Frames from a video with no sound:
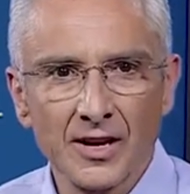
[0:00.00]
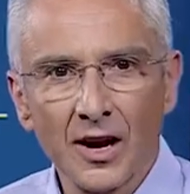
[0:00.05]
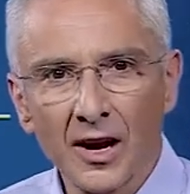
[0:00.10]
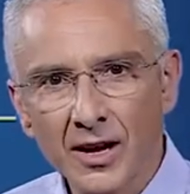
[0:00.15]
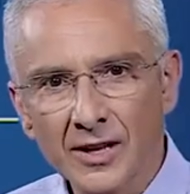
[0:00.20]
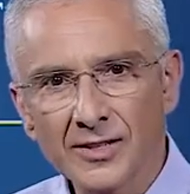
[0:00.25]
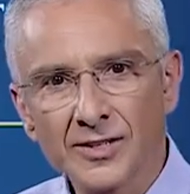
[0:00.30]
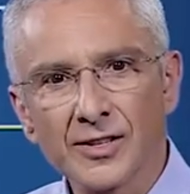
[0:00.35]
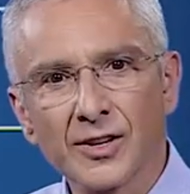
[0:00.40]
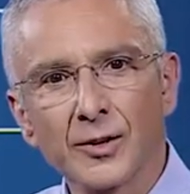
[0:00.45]

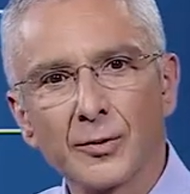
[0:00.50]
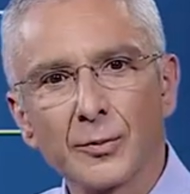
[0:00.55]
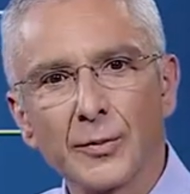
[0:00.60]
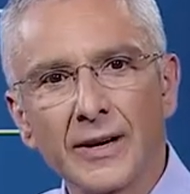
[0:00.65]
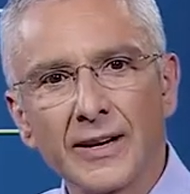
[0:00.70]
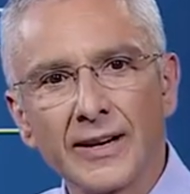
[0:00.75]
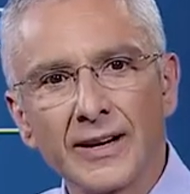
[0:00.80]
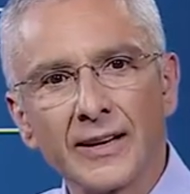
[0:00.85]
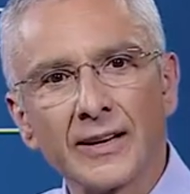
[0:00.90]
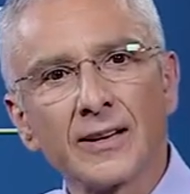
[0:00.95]
Iso
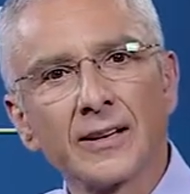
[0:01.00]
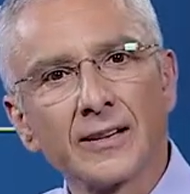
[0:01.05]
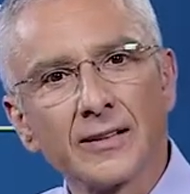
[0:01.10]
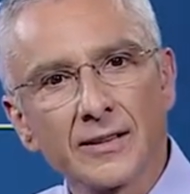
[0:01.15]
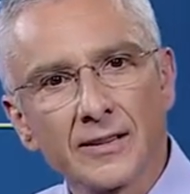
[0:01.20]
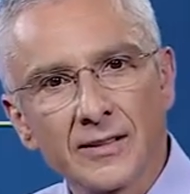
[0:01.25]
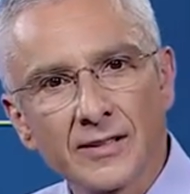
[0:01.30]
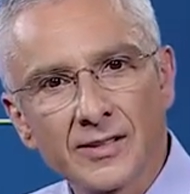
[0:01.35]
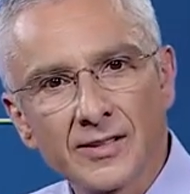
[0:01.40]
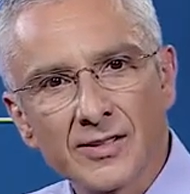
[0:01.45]
meaning
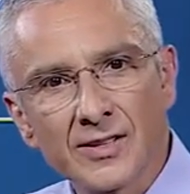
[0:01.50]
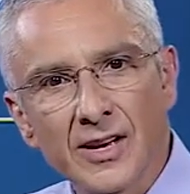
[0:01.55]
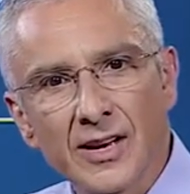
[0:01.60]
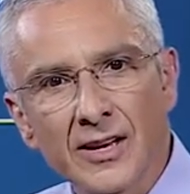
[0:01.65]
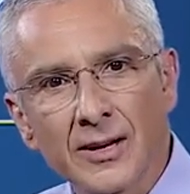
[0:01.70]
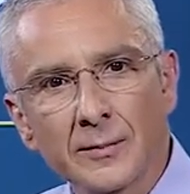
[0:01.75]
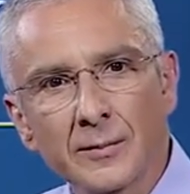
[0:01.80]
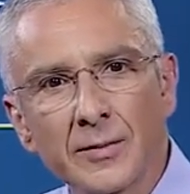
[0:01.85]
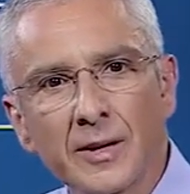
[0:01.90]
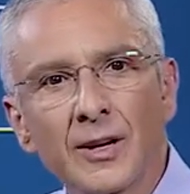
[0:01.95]
the
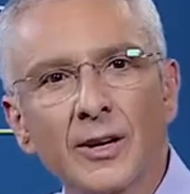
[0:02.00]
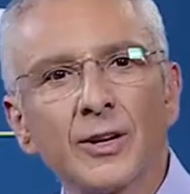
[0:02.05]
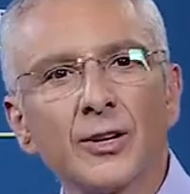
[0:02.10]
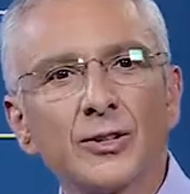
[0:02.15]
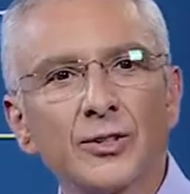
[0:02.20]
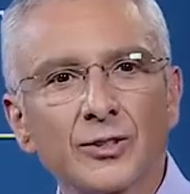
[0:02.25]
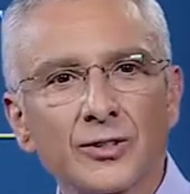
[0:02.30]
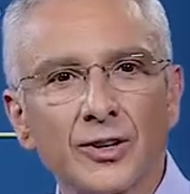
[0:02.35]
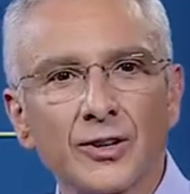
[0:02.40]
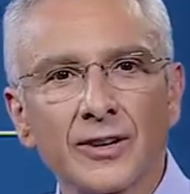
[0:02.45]
same,
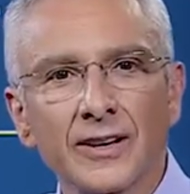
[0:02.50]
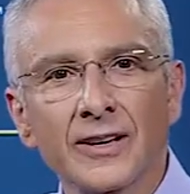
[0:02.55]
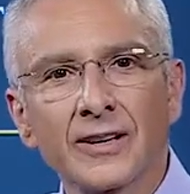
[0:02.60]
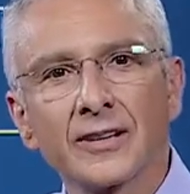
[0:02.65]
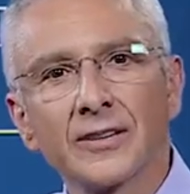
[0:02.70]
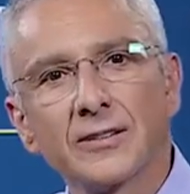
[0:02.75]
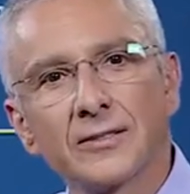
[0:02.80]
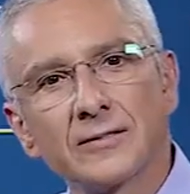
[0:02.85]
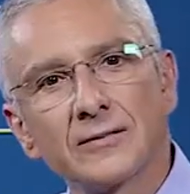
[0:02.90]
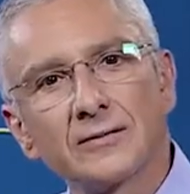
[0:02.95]
tonic
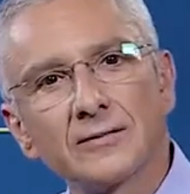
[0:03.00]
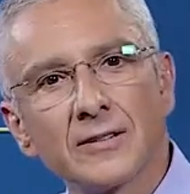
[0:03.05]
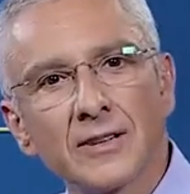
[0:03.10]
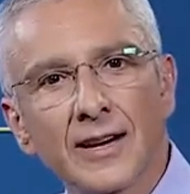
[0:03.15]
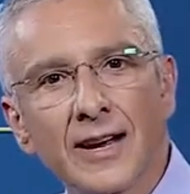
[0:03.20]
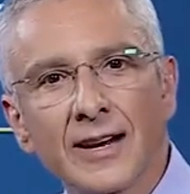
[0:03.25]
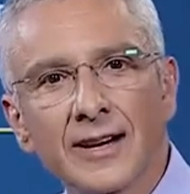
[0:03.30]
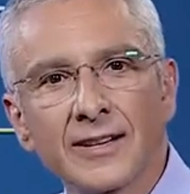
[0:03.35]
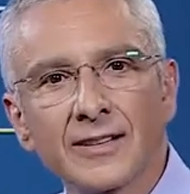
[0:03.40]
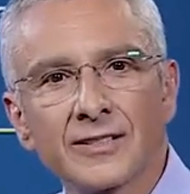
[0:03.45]

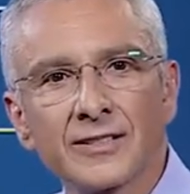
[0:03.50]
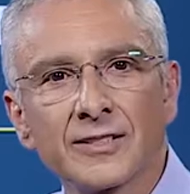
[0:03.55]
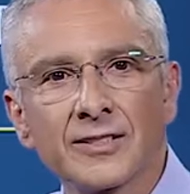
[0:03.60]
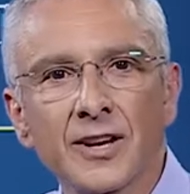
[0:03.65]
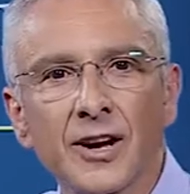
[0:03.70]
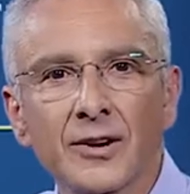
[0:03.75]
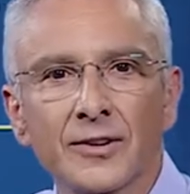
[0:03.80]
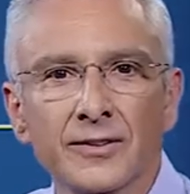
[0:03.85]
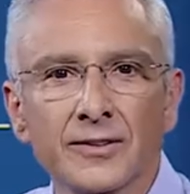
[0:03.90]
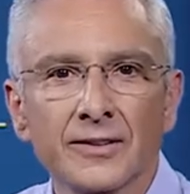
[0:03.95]
relating to
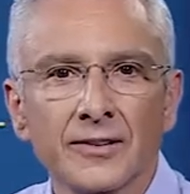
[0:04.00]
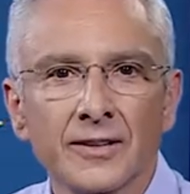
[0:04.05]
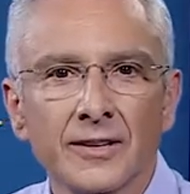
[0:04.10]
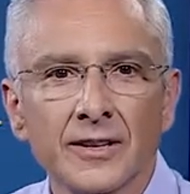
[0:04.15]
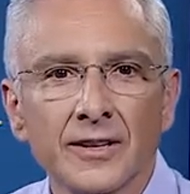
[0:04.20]
tone.